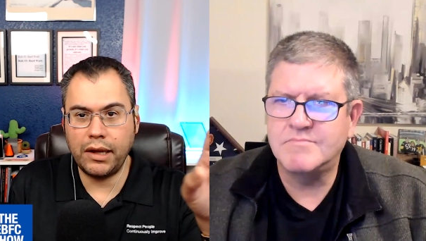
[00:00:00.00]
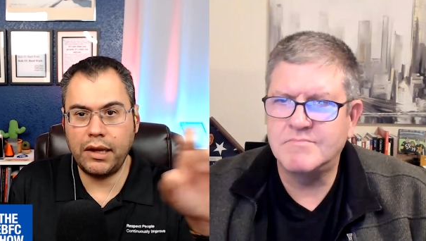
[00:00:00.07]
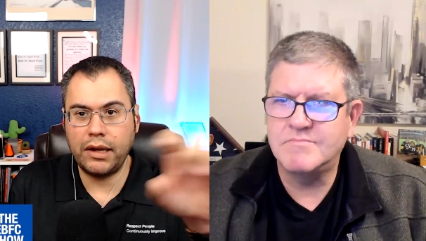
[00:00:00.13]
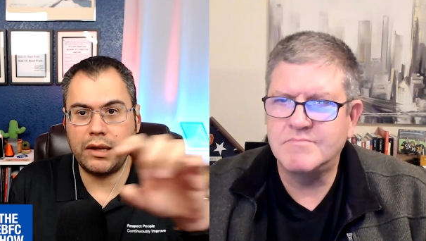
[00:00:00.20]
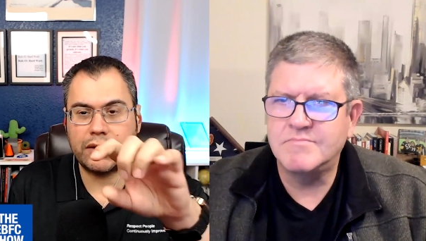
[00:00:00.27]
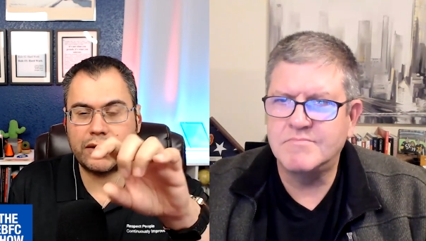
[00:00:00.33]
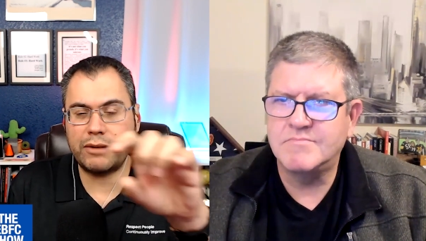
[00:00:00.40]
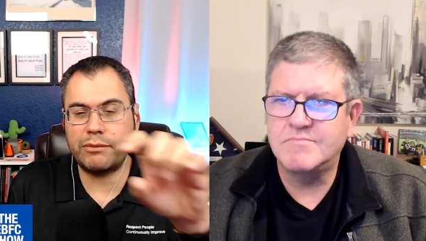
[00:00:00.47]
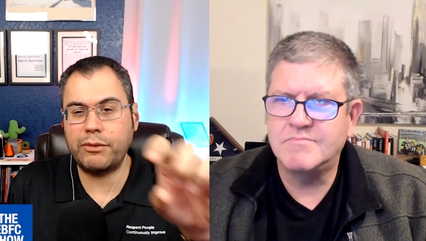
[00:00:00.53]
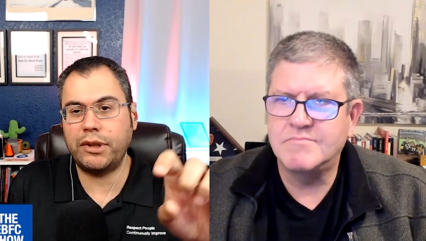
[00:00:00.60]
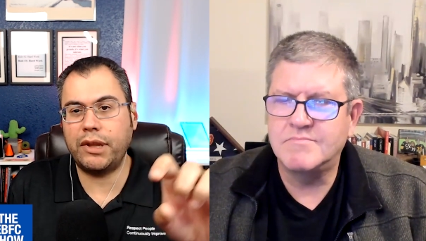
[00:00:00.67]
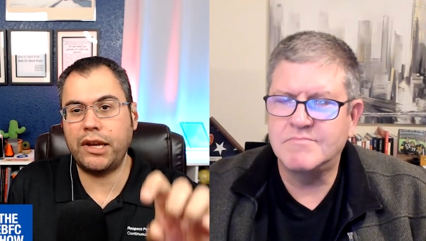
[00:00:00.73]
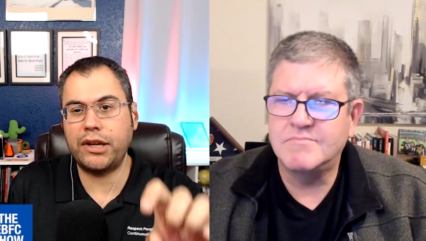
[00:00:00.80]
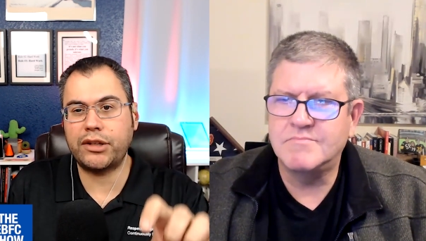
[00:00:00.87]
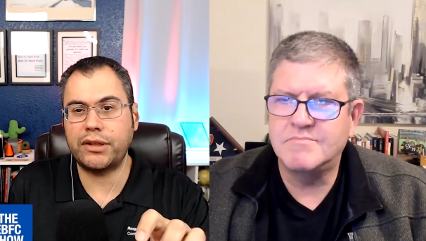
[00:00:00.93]

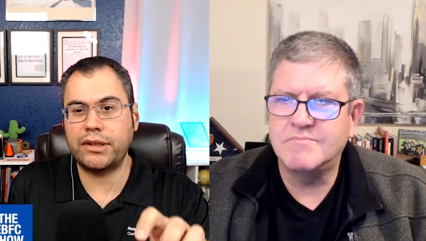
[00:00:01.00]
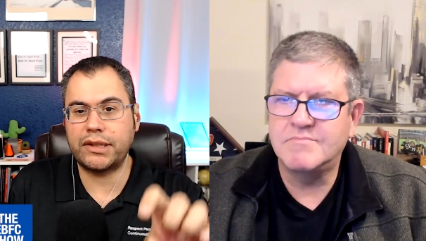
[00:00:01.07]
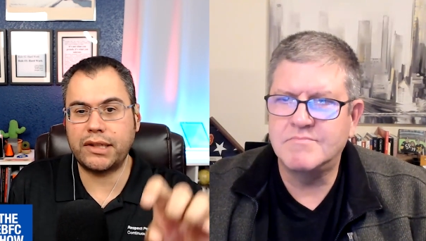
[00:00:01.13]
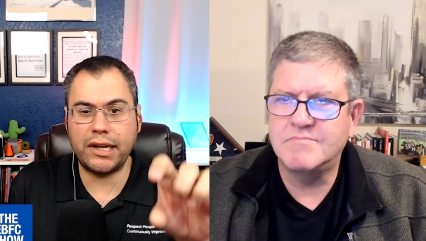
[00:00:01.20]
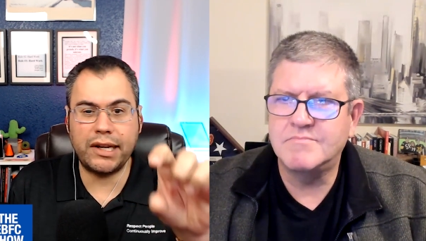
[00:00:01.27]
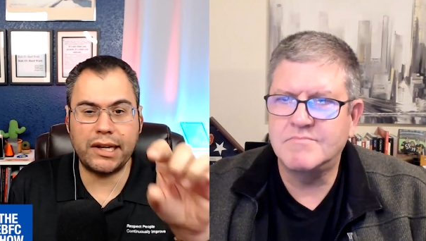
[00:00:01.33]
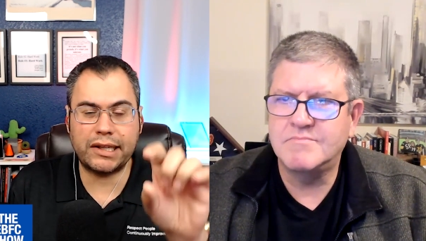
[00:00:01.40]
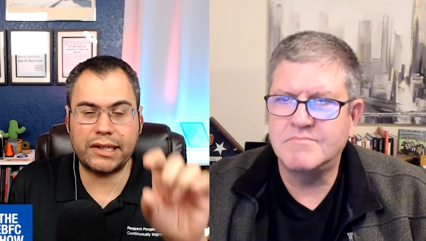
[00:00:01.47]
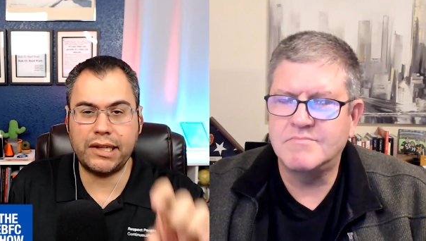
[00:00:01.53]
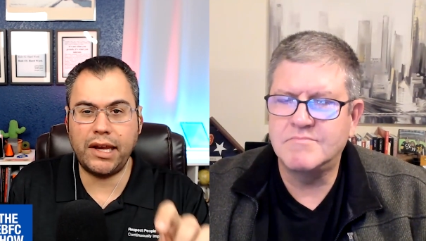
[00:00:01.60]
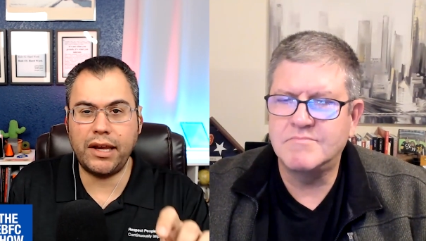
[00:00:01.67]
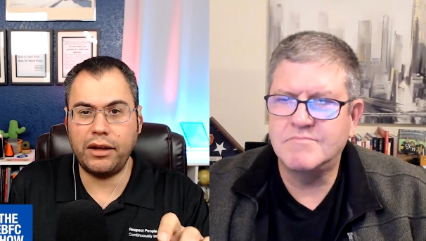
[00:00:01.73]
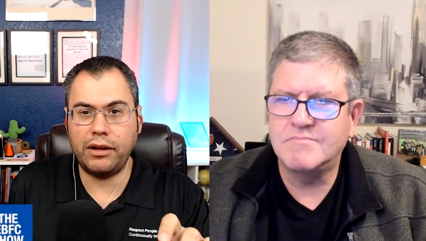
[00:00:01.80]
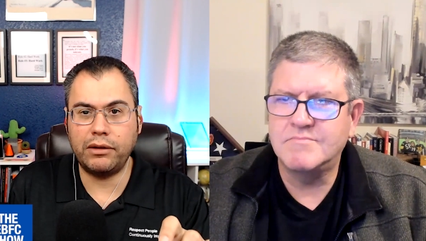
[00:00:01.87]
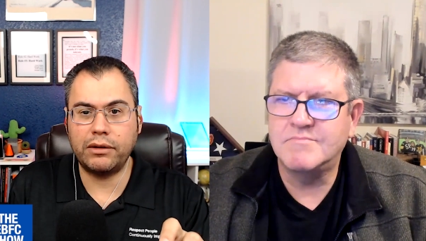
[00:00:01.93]
Speaker 1: simulations in
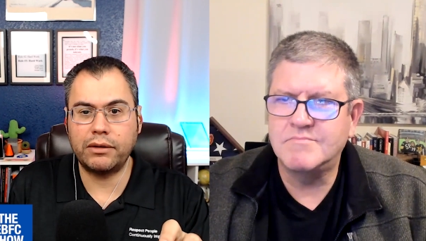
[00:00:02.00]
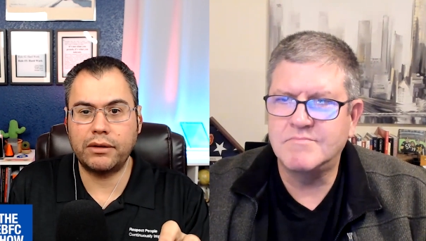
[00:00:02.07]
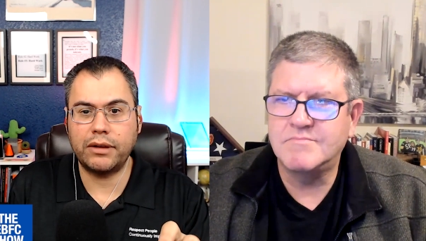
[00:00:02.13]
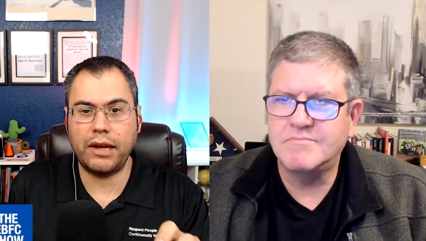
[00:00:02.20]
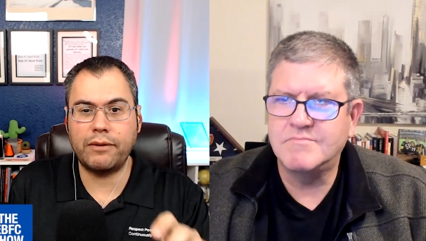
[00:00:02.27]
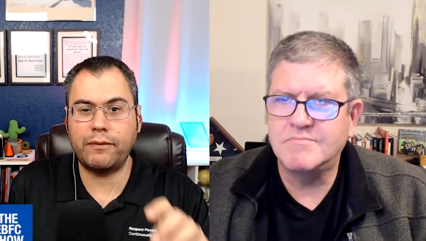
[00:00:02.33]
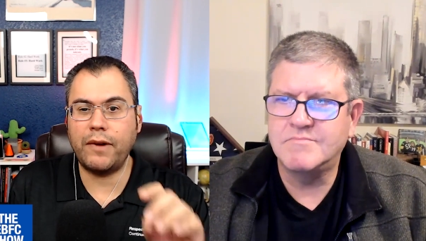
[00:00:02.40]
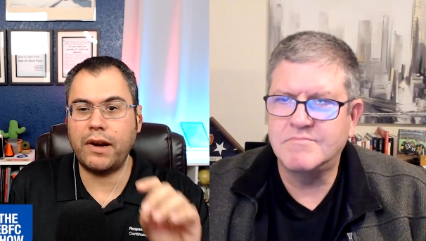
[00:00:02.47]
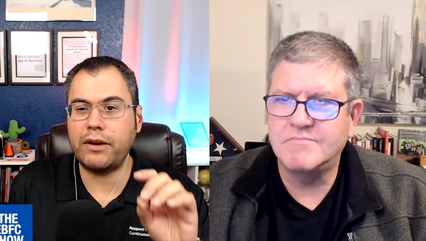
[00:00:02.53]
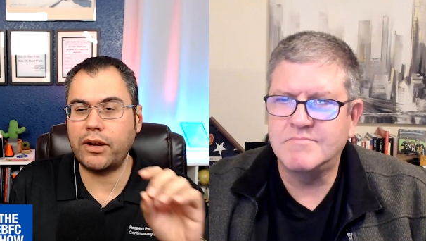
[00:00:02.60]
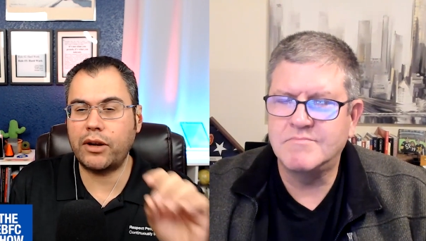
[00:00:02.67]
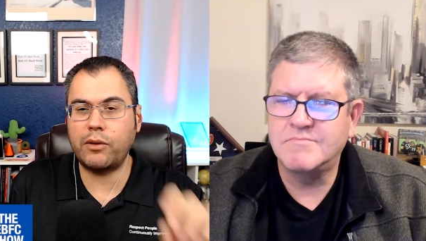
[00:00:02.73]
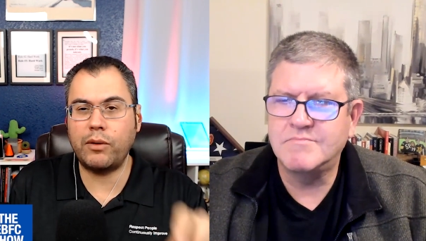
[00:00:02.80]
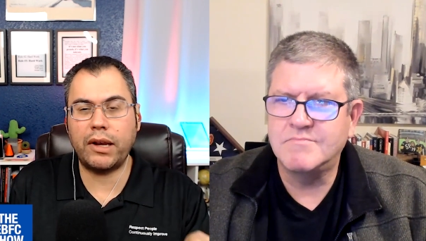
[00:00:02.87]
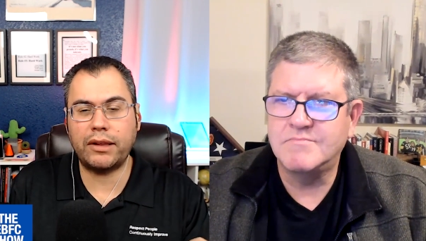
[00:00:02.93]
Excel and very
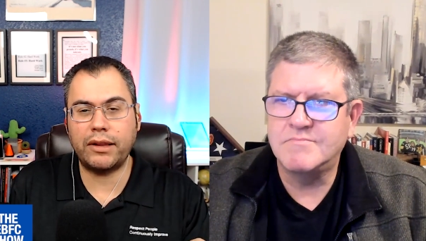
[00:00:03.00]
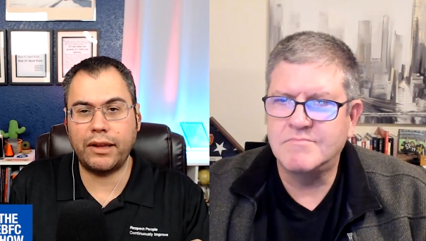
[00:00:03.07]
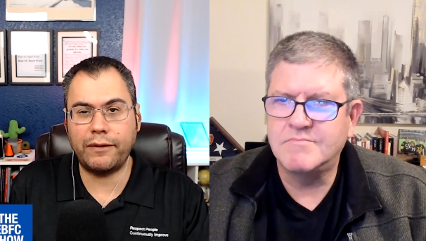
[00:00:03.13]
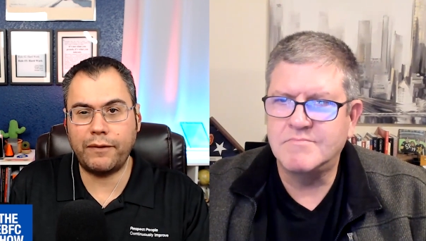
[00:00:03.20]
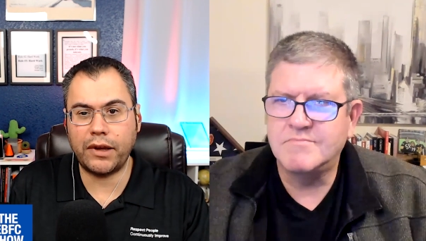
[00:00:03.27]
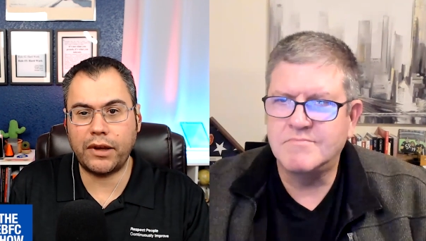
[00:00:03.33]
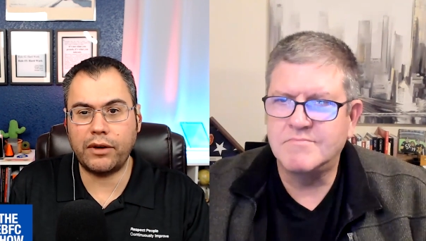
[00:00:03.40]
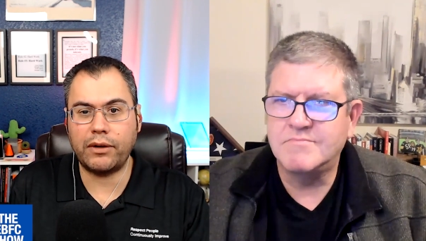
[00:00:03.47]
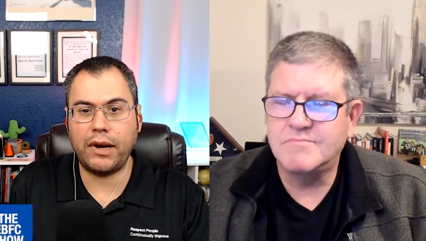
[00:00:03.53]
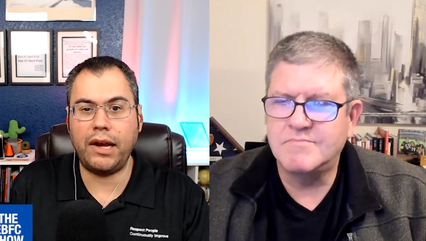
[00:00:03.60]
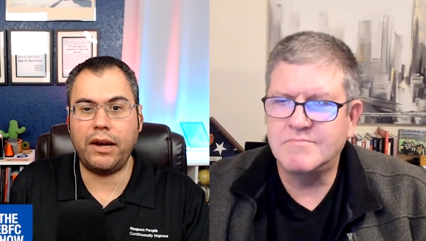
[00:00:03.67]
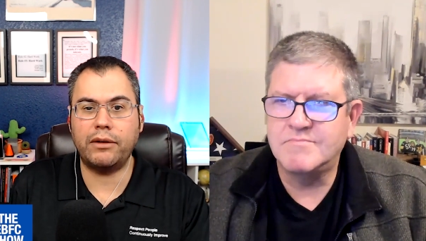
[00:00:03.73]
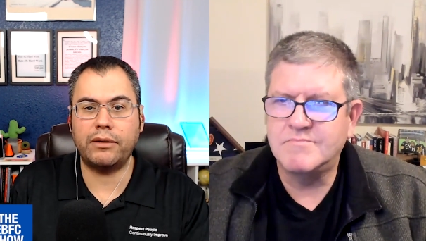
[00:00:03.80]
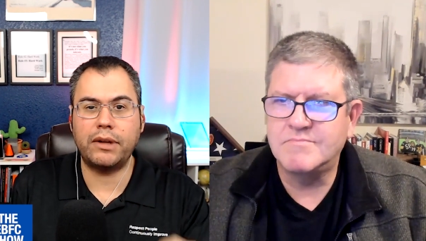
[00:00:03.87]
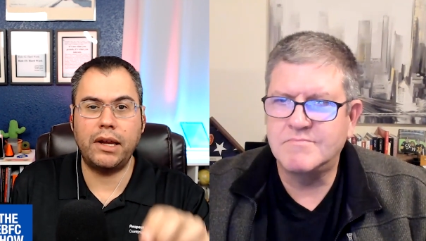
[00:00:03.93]
quickly figure out